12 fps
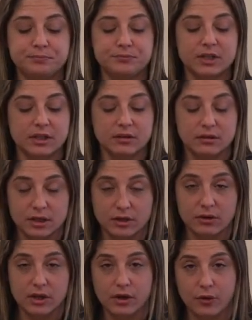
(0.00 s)
It
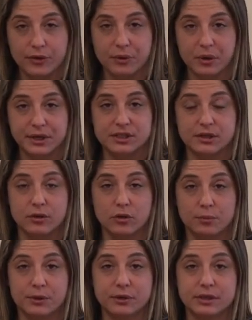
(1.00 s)
literally only works on
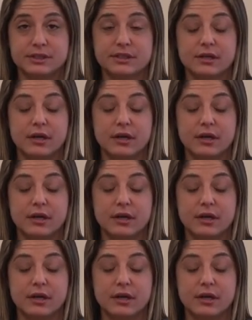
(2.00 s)
opioids.